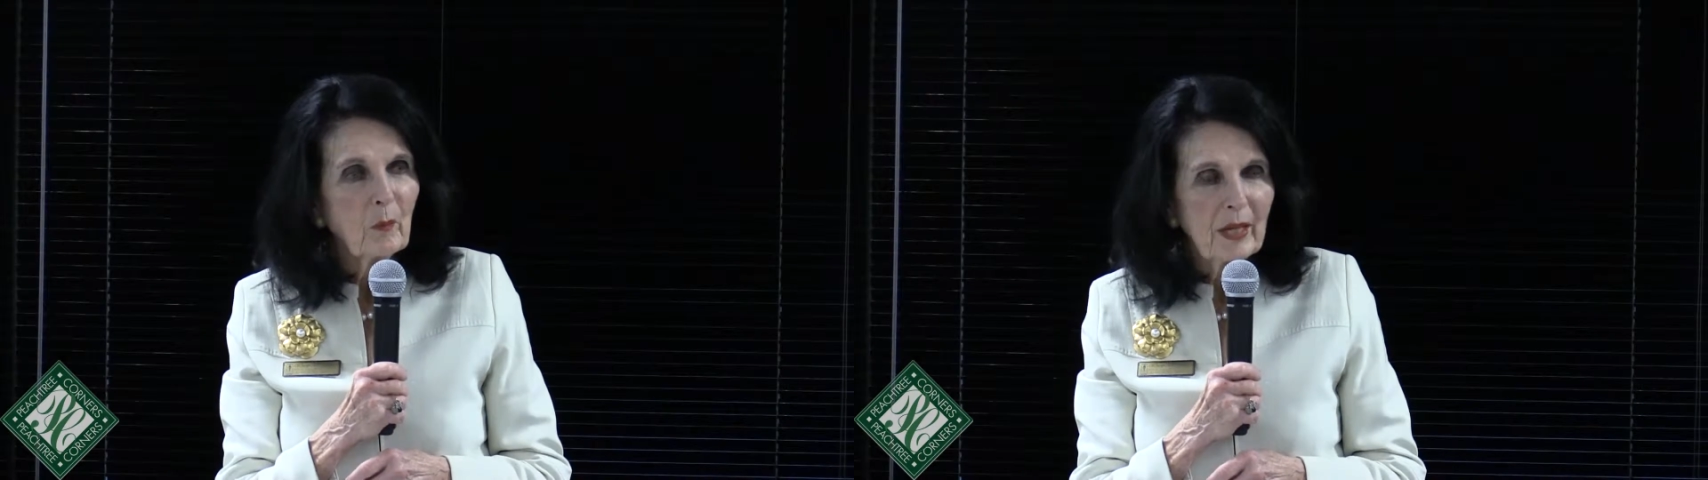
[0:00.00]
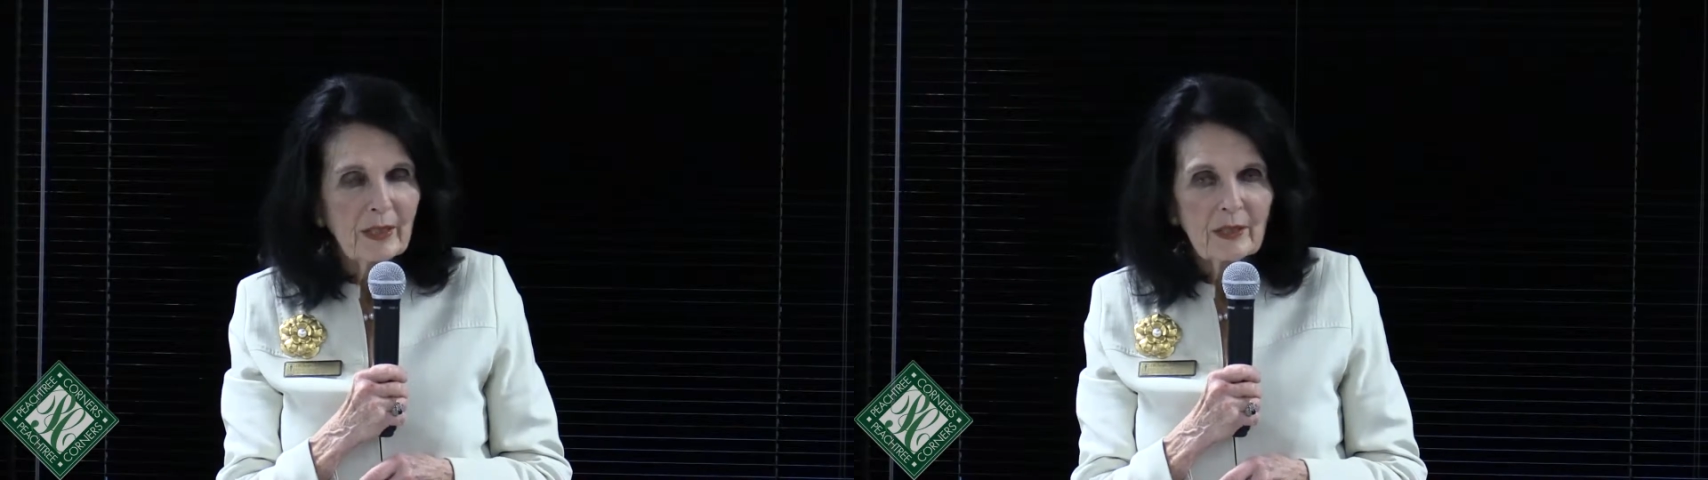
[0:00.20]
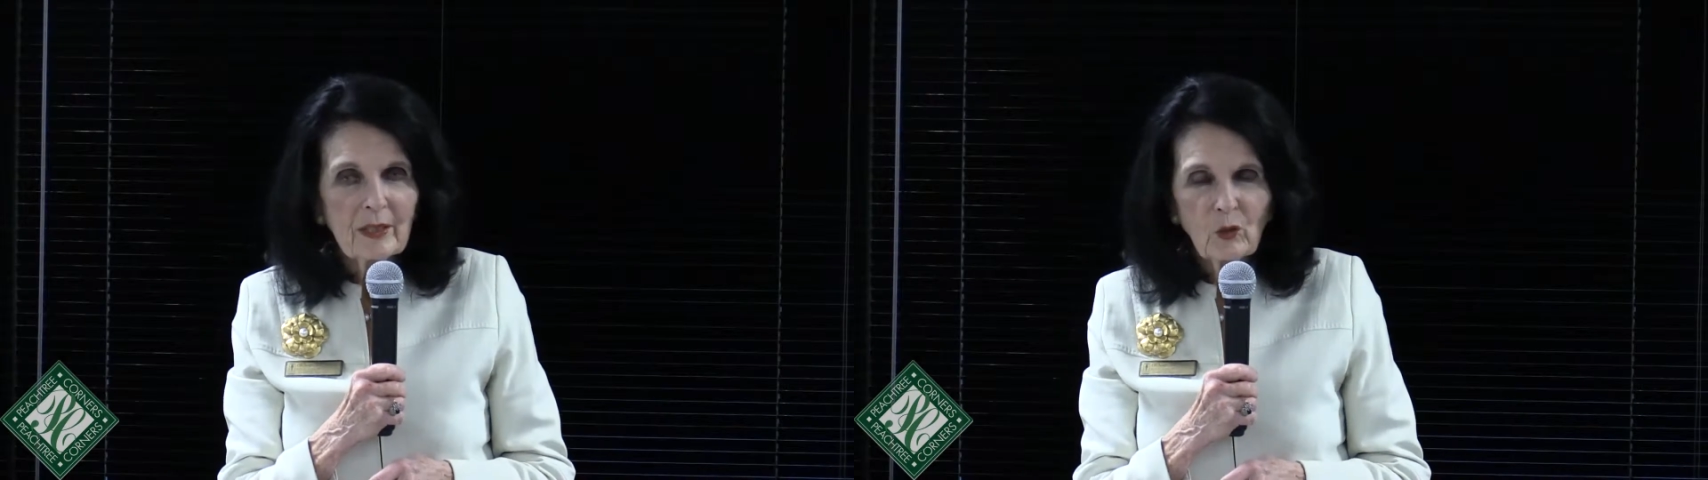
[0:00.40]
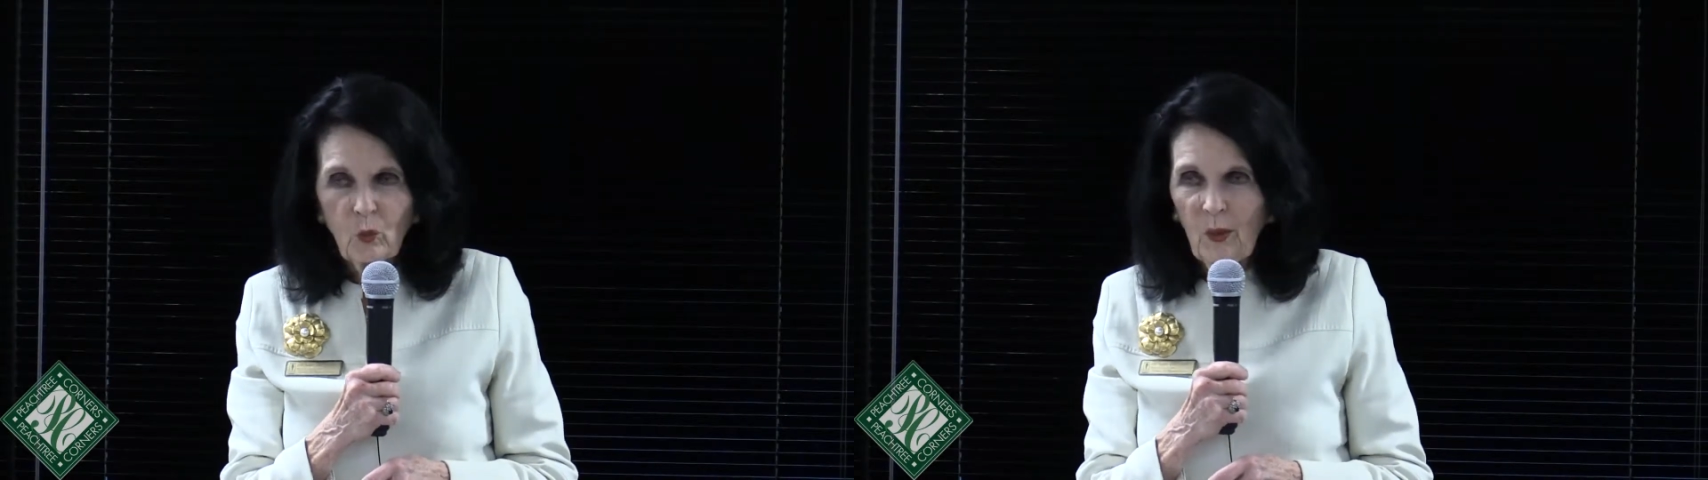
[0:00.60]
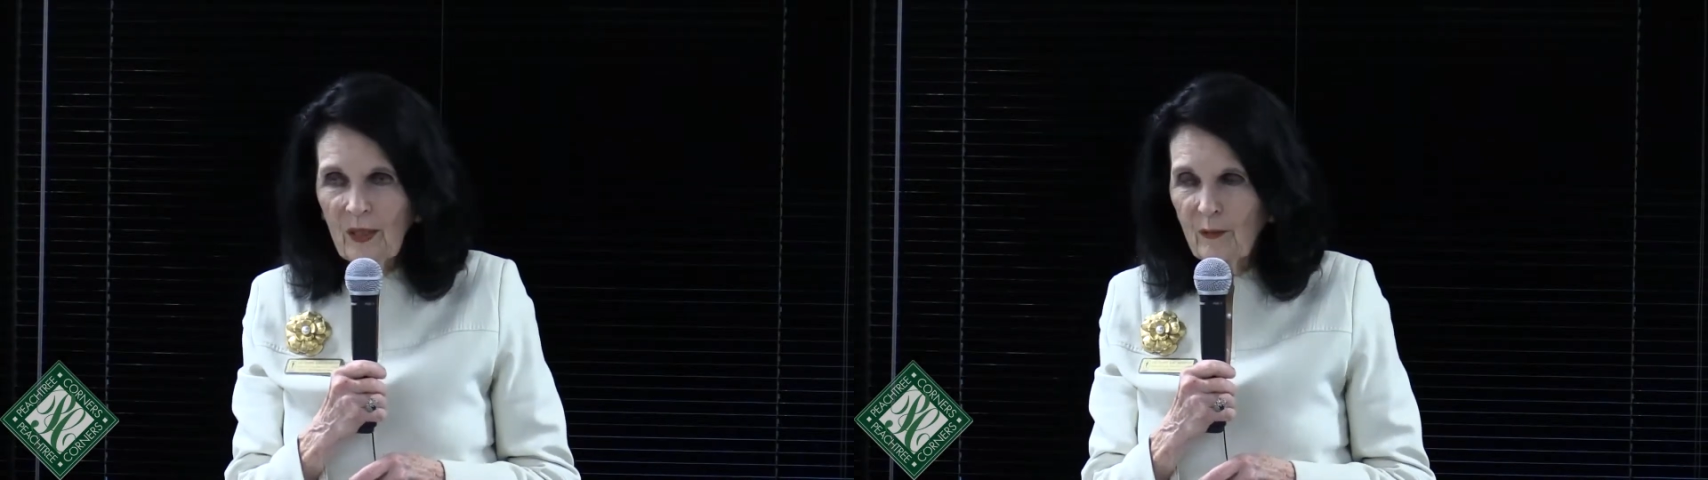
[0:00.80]
May
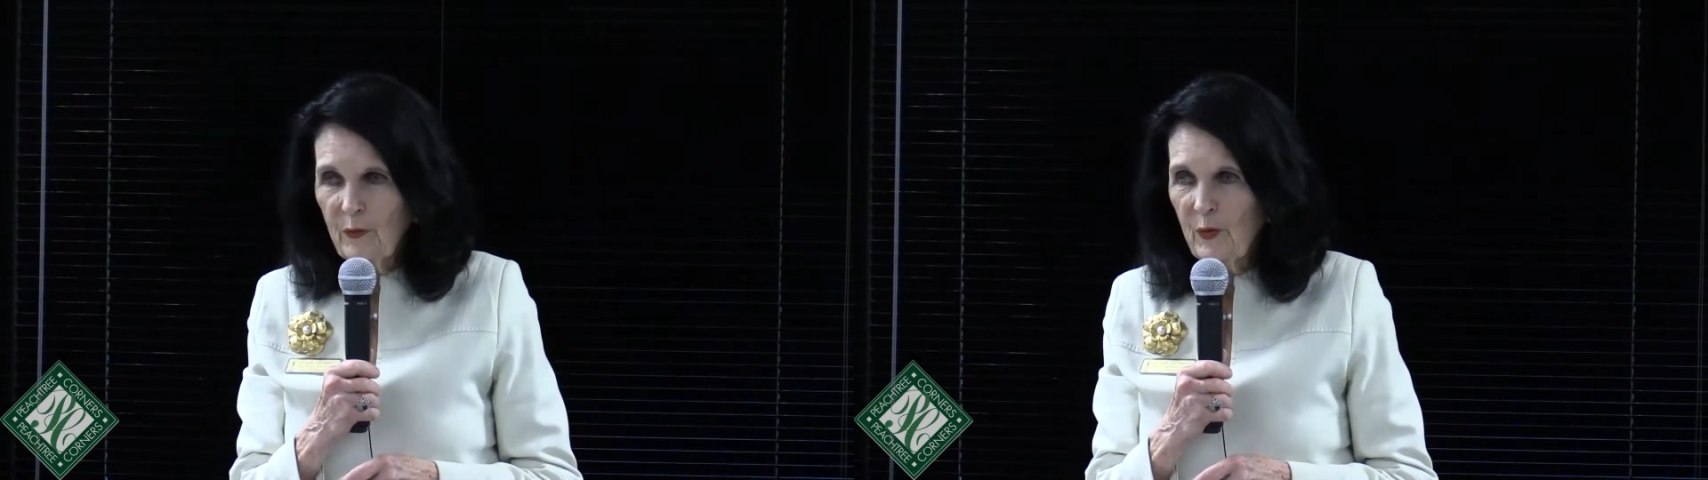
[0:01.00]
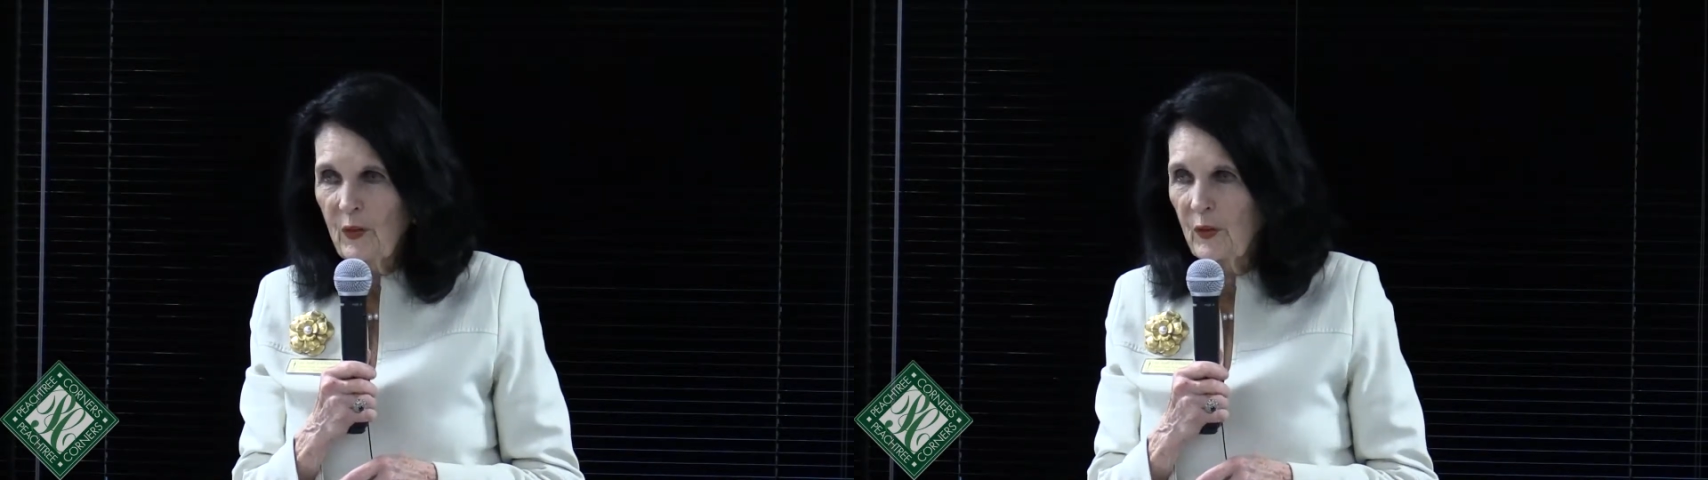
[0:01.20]
12th,